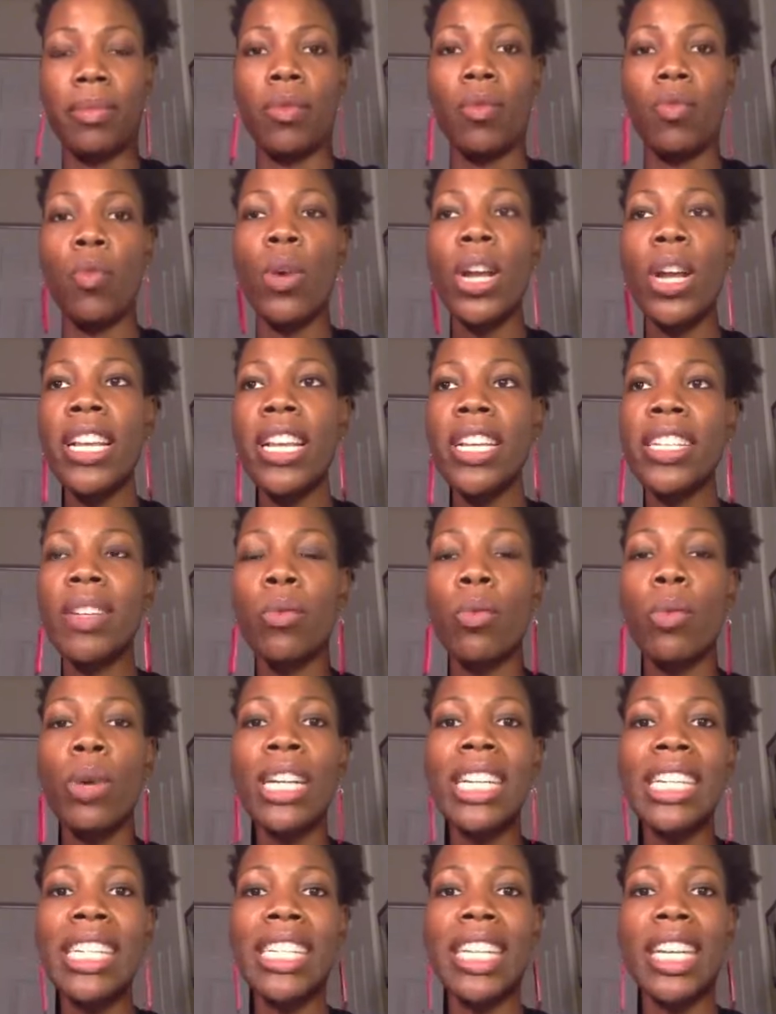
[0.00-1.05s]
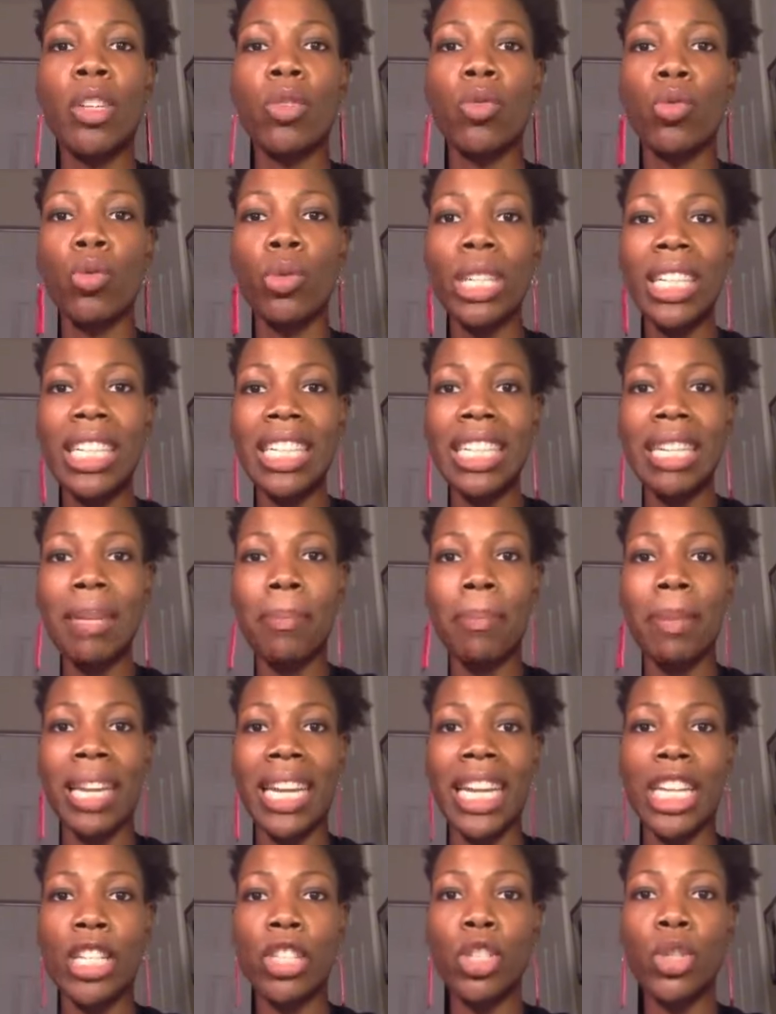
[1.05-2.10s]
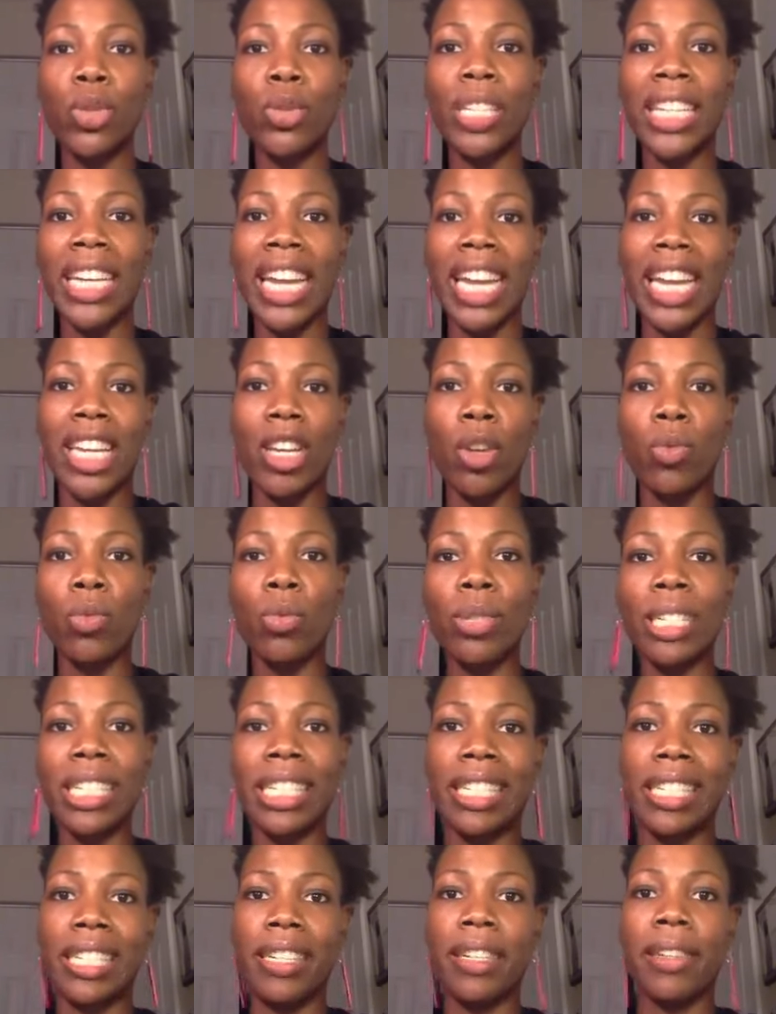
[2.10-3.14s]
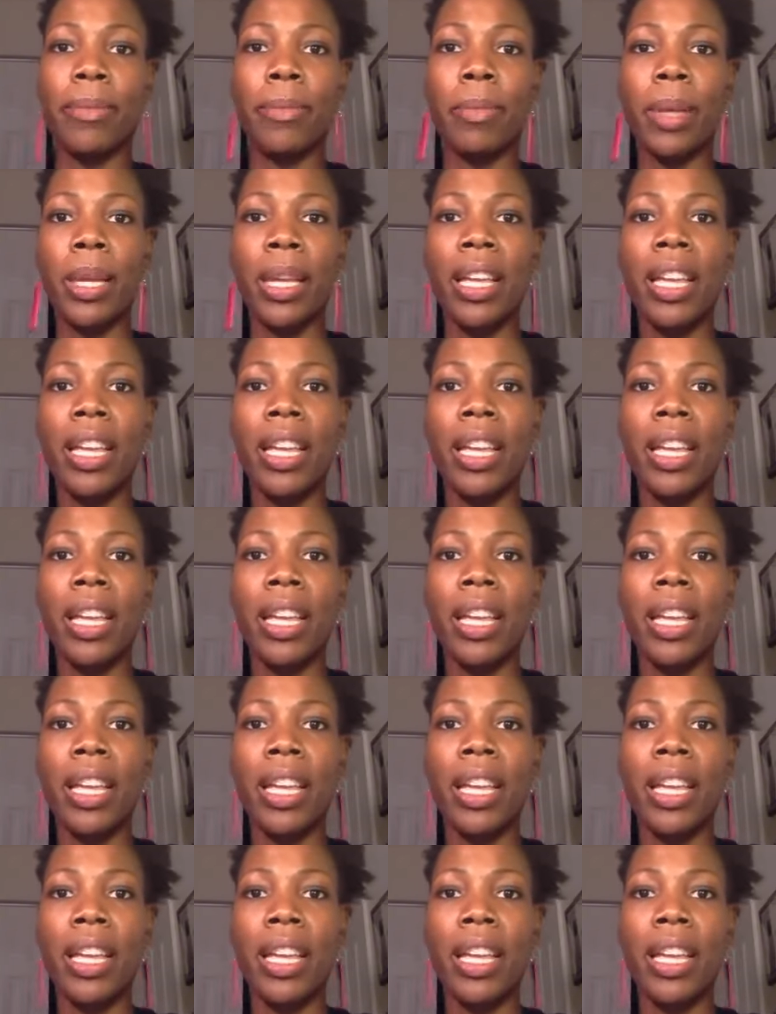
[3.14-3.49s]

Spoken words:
What does it really mean to get wisdom?